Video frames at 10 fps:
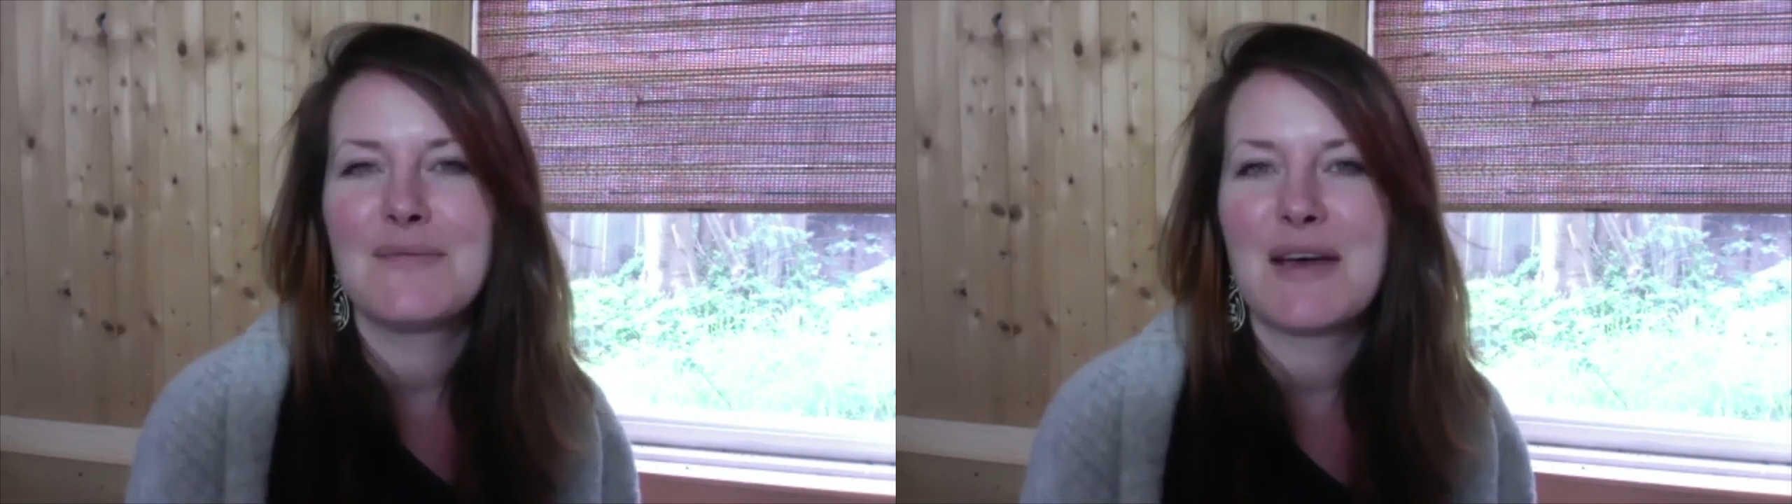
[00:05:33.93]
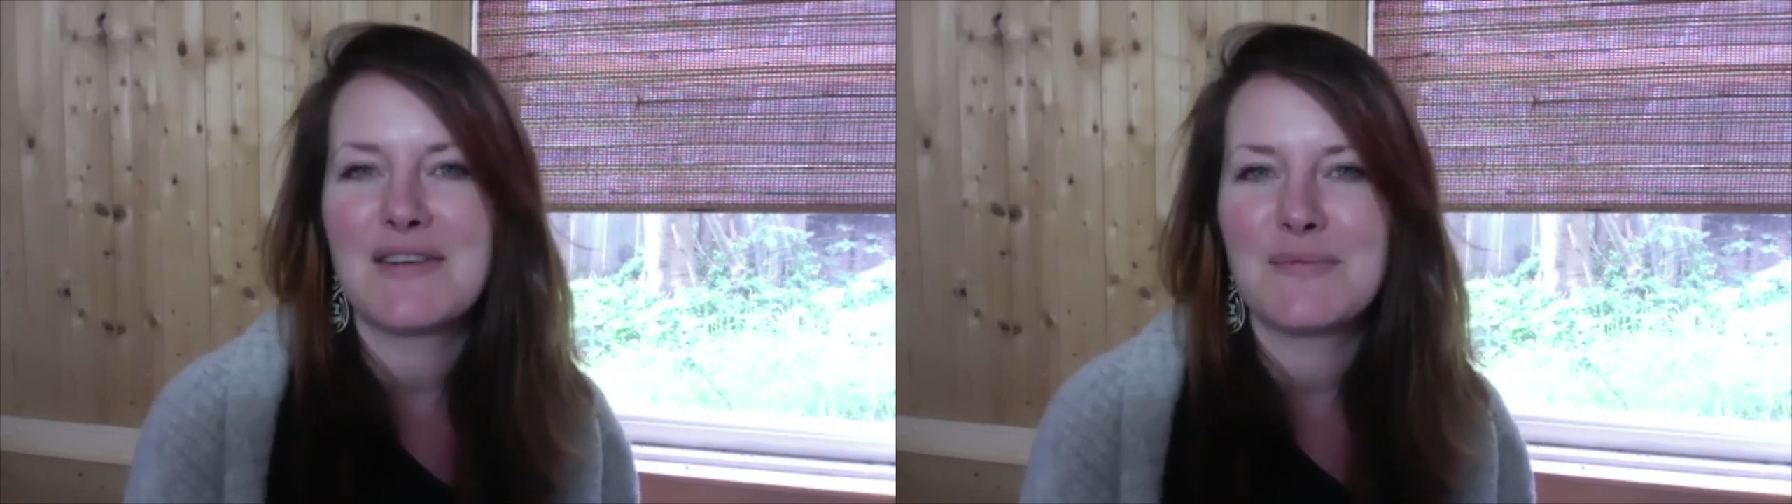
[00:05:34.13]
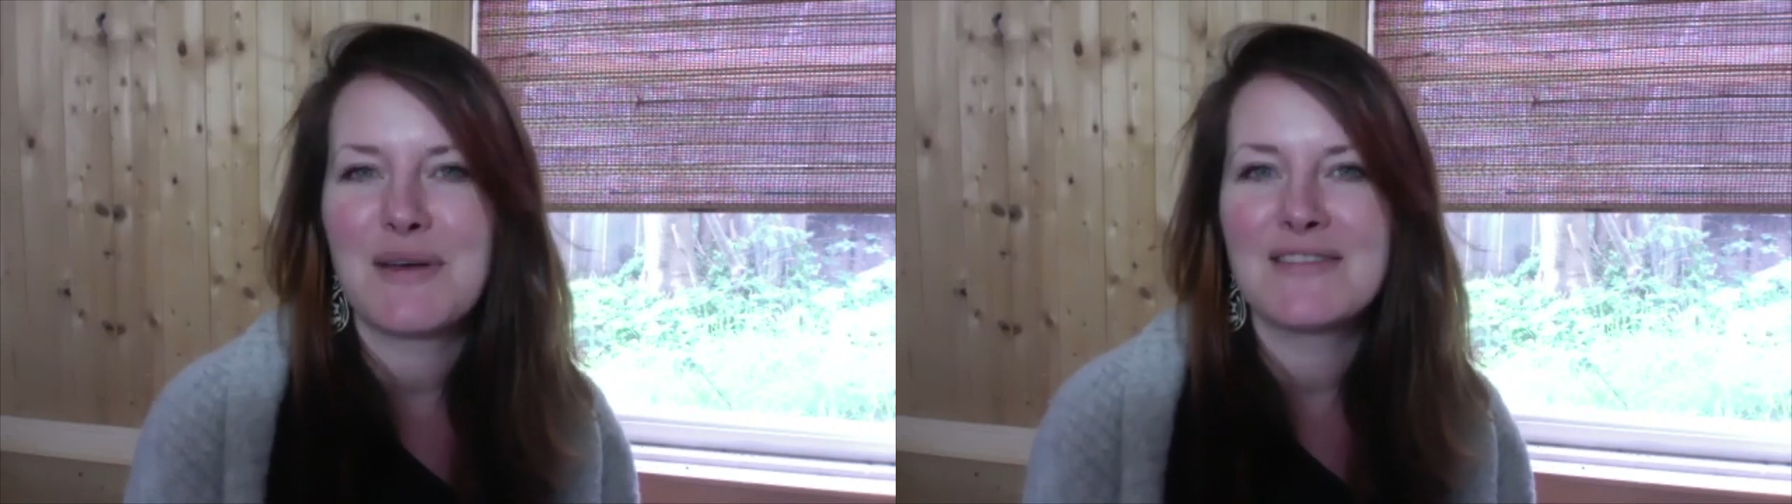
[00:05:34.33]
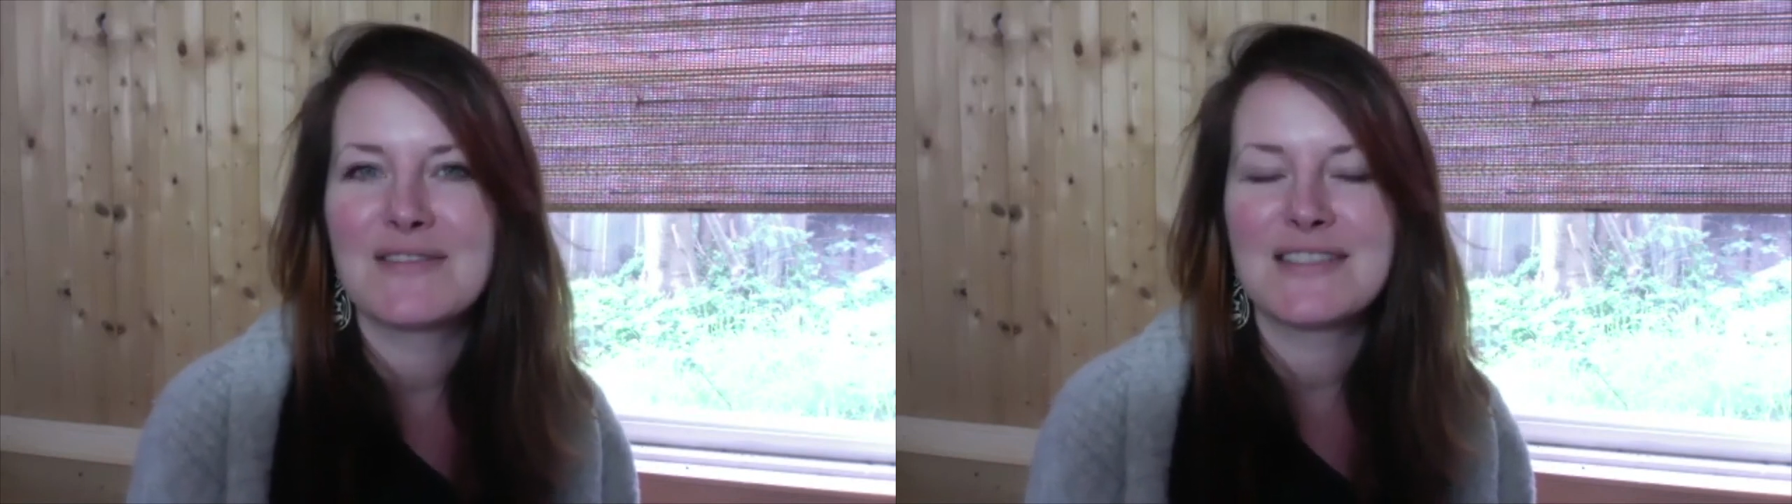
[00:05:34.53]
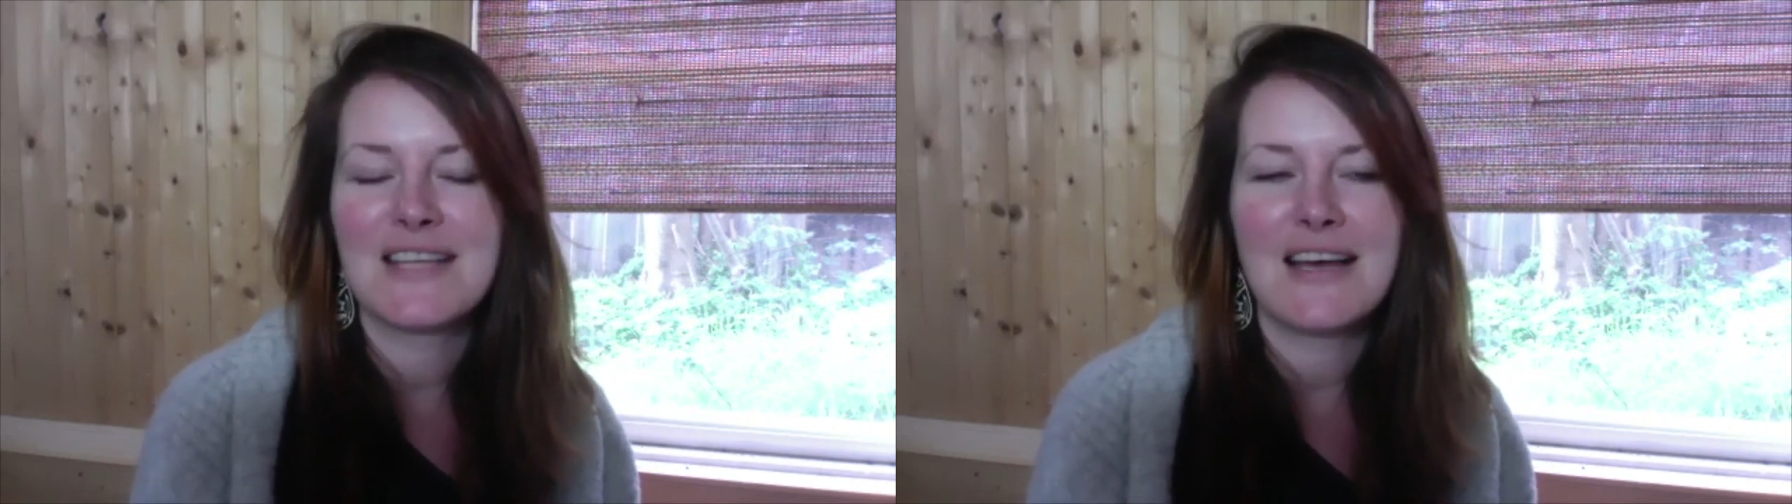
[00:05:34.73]
about your
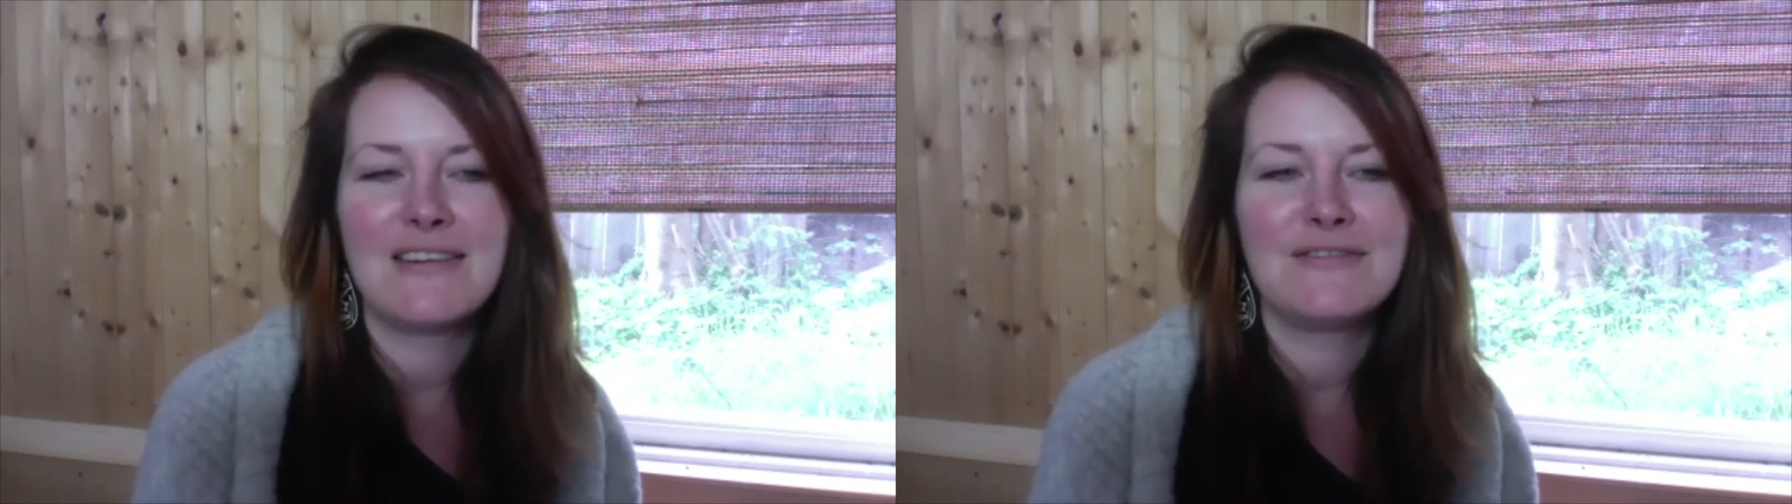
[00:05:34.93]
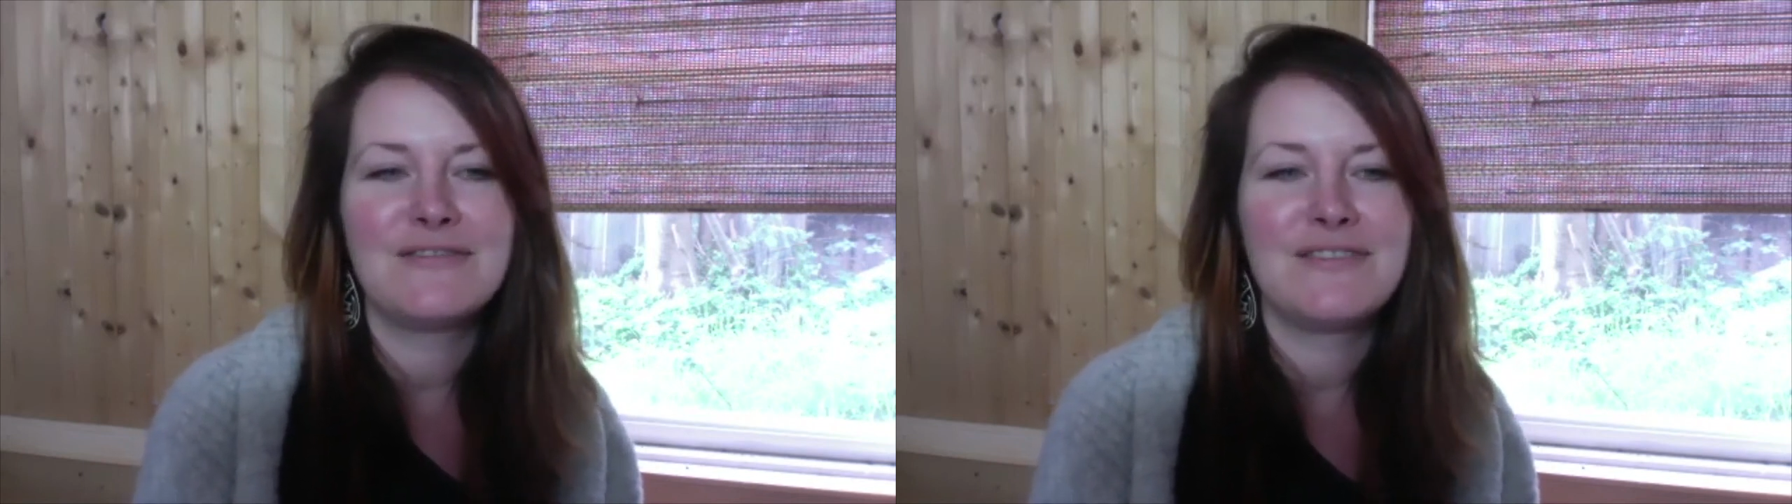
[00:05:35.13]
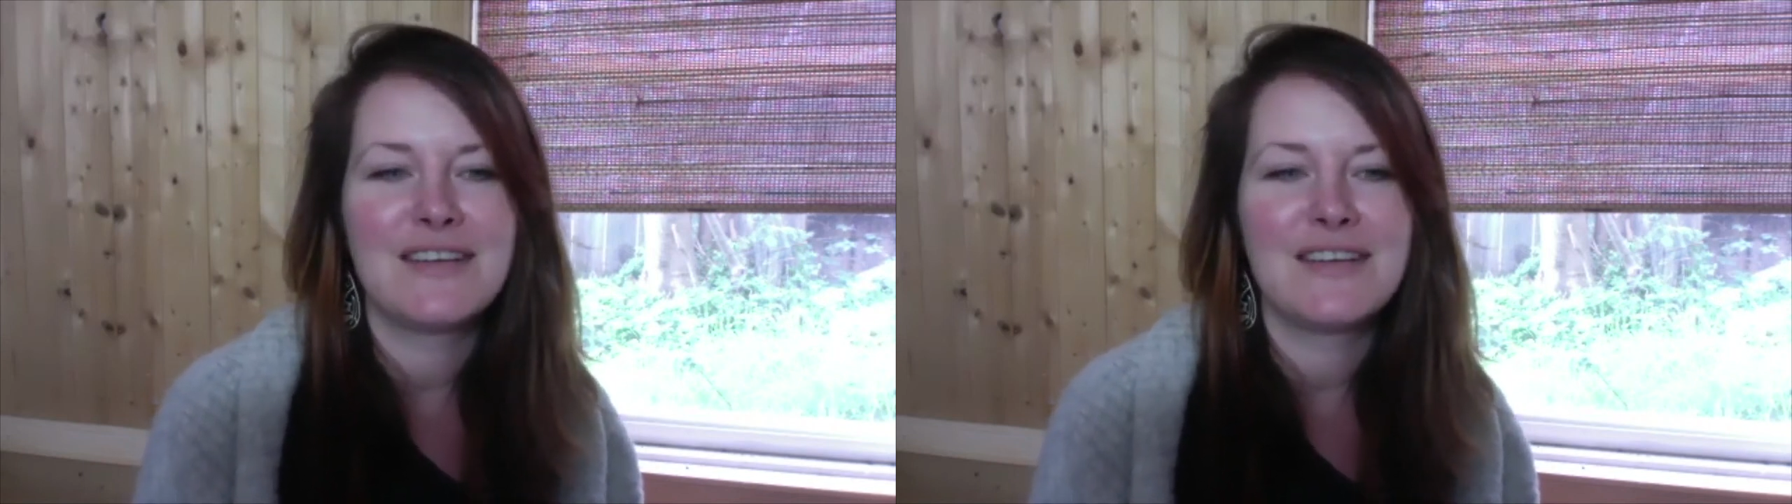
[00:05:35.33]
mother's love